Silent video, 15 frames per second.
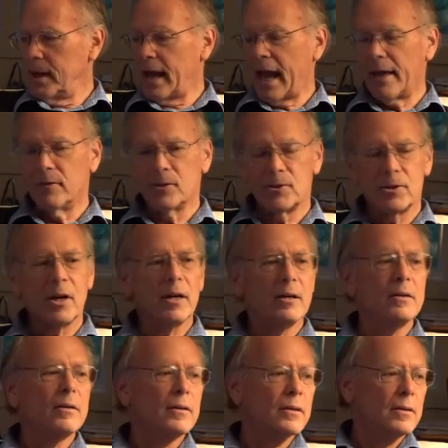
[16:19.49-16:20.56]
and the
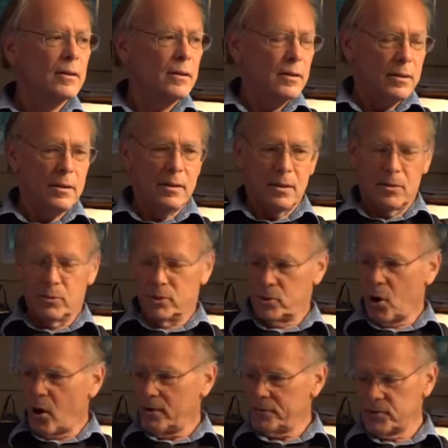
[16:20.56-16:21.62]
sun was
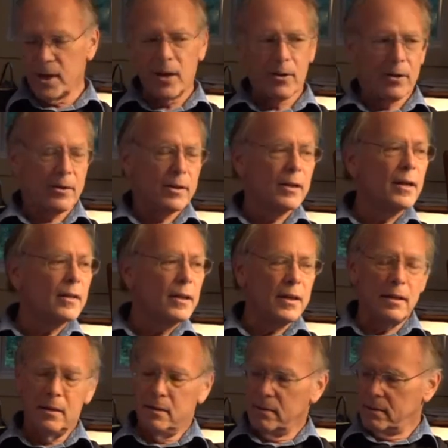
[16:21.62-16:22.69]
off-centered in
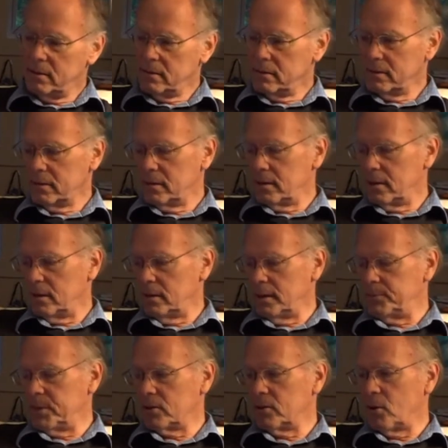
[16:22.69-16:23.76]
the
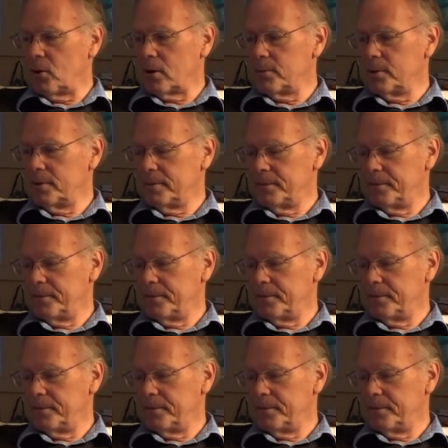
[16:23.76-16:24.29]
elliptical orbit.